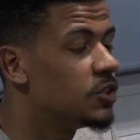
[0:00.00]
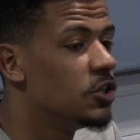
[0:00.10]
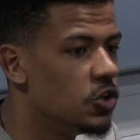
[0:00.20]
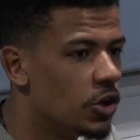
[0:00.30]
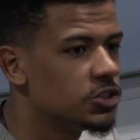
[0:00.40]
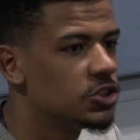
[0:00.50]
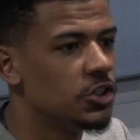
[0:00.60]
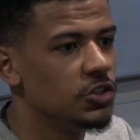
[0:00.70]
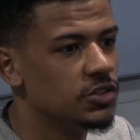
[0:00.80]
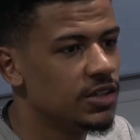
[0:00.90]
not
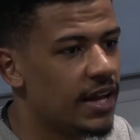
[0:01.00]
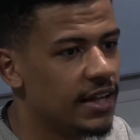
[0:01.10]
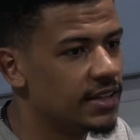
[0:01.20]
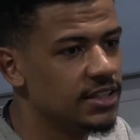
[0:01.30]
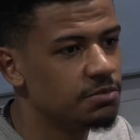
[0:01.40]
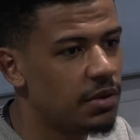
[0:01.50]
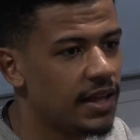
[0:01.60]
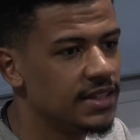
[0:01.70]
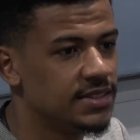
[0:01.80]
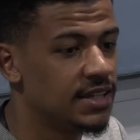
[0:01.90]
choose any of these
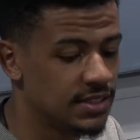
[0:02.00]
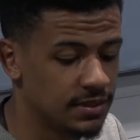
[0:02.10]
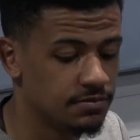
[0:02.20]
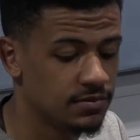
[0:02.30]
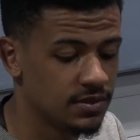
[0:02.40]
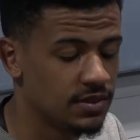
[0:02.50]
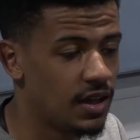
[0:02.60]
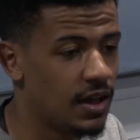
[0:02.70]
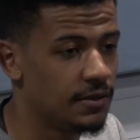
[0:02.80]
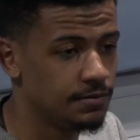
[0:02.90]
players as a
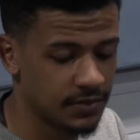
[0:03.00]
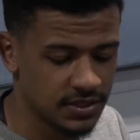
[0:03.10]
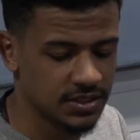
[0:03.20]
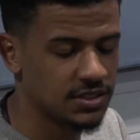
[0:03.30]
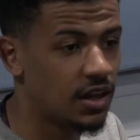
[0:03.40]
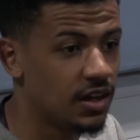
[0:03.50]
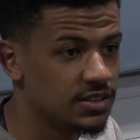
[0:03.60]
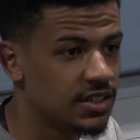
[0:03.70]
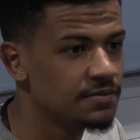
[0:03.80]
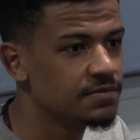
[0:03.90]

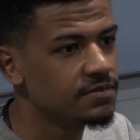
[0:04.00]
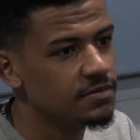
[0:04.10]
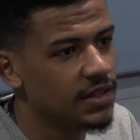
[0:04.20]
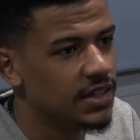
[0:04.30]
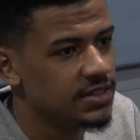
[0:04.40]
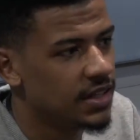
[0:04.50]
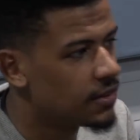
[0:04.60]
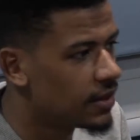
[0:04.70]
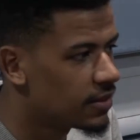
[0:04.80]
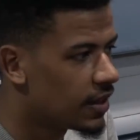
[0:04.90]
starter because I
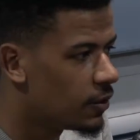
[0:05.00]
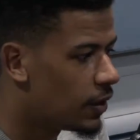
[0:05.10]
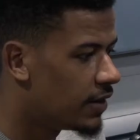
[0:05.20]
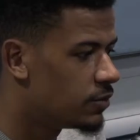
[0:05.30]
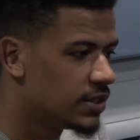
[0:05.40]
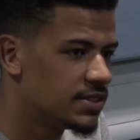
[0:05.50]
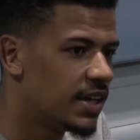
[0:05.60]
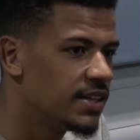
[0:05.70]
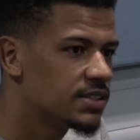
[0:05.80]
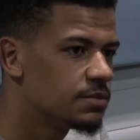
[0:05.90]
think they all have what it
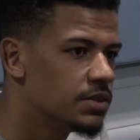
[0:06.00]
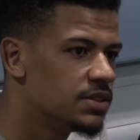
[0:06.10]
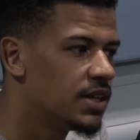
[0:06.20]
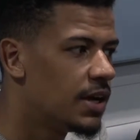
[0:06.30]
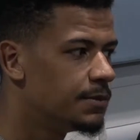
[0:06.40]
takes. But